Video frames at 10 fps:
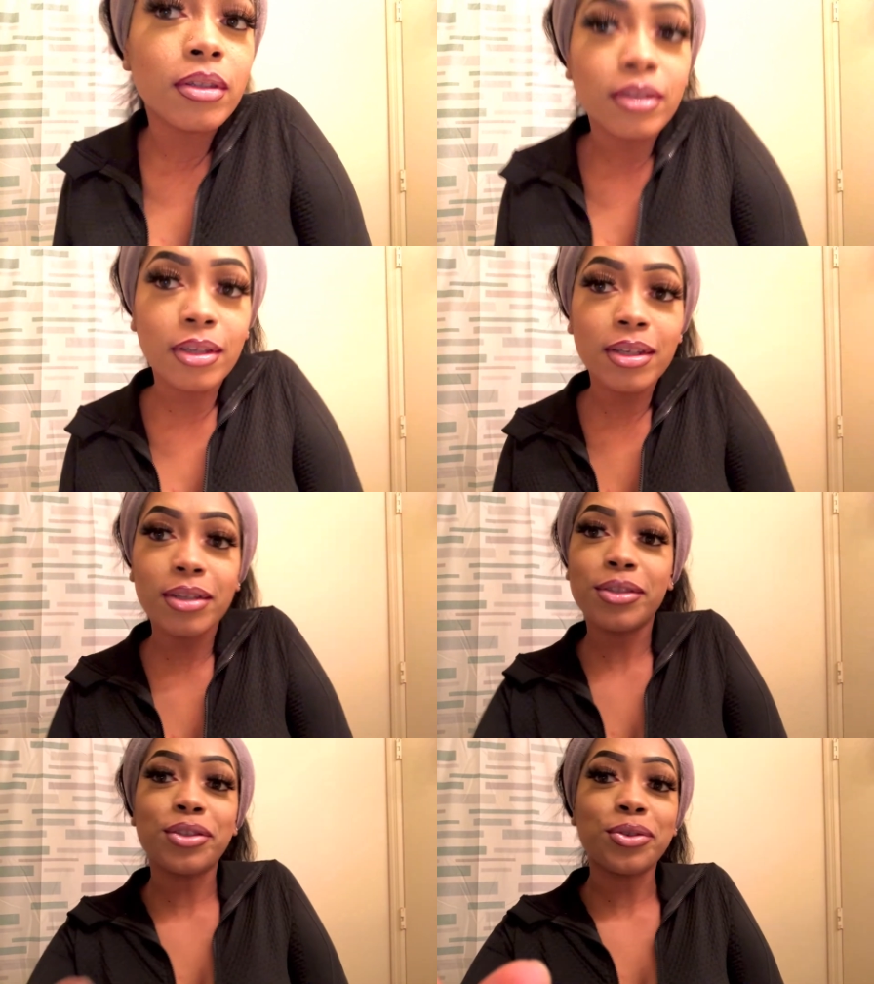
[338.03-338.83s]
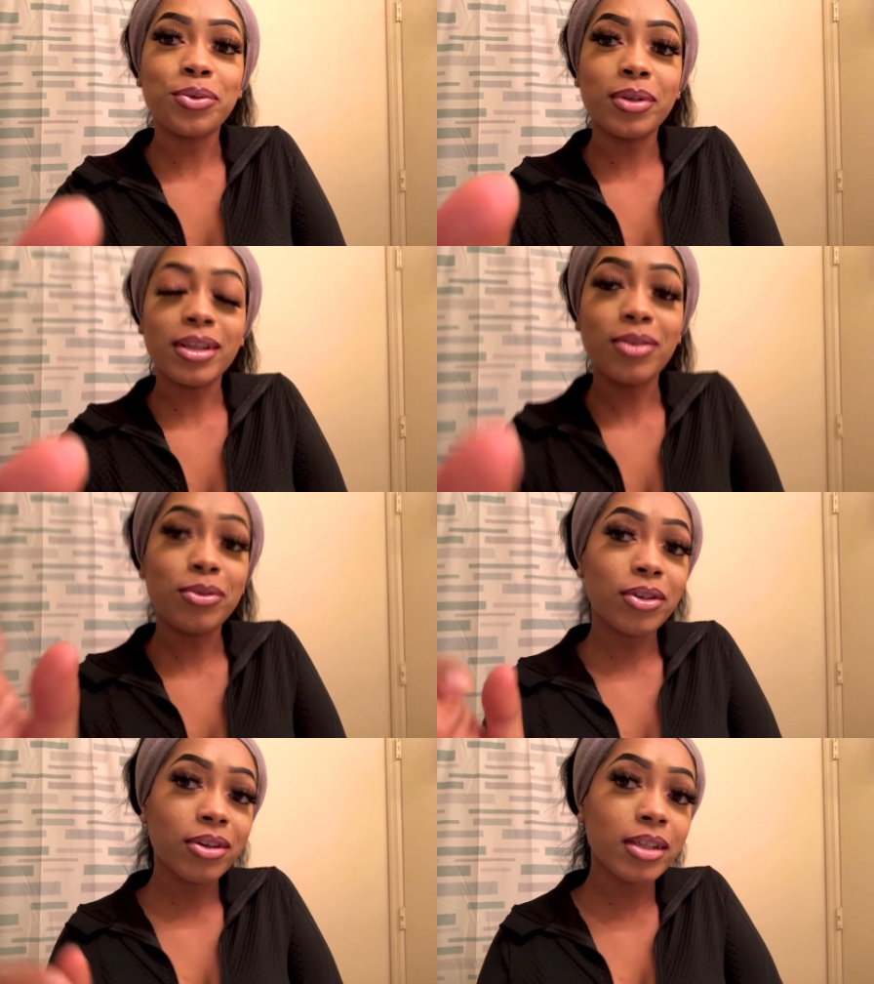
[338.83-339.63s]
Get into it. Do
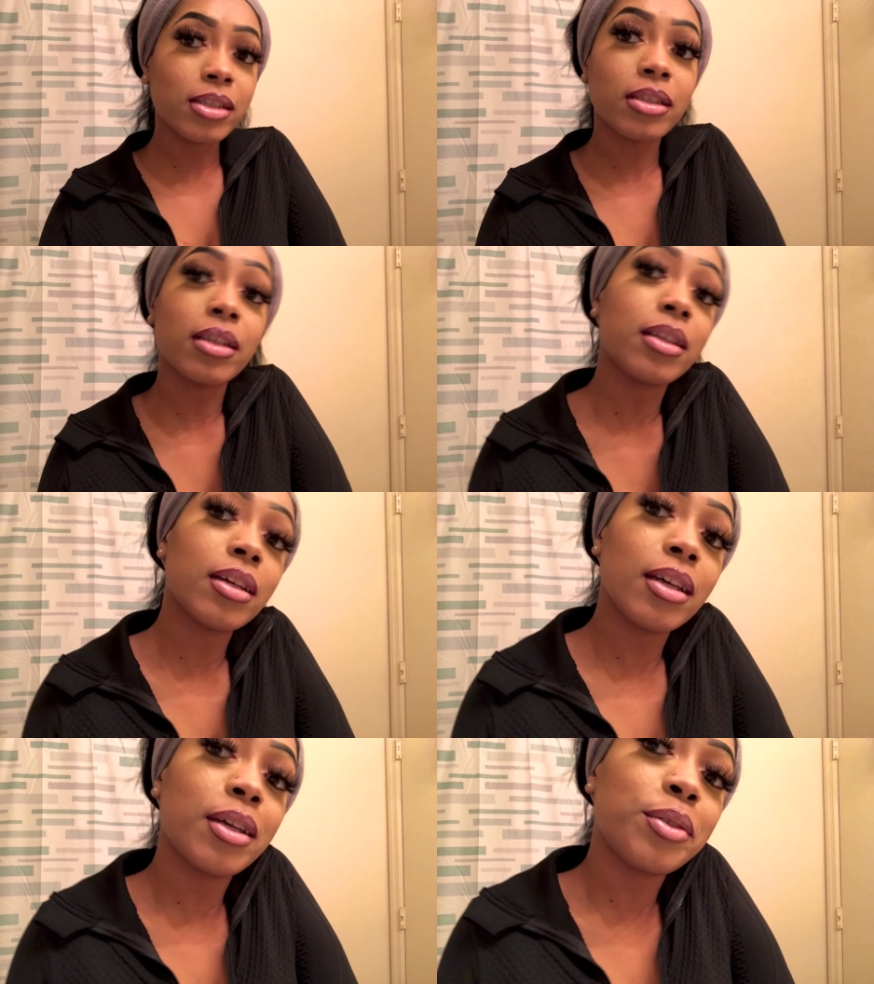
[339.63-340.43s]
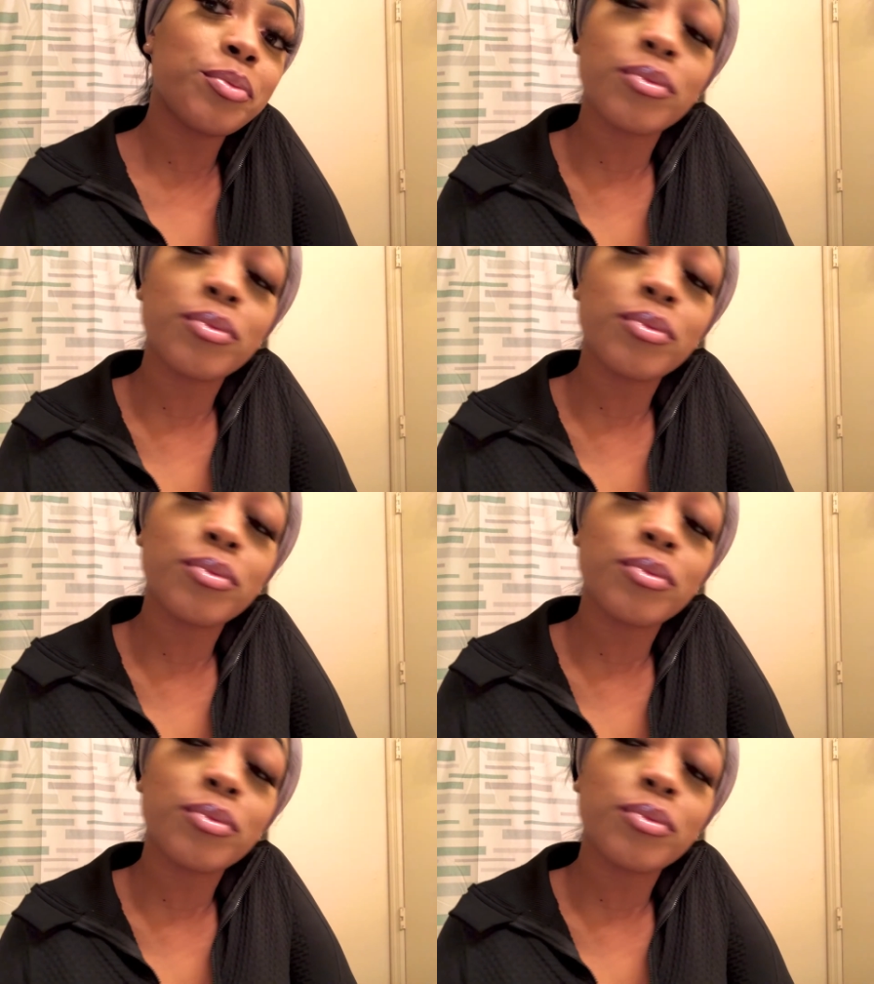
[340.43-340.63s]
y'all see that?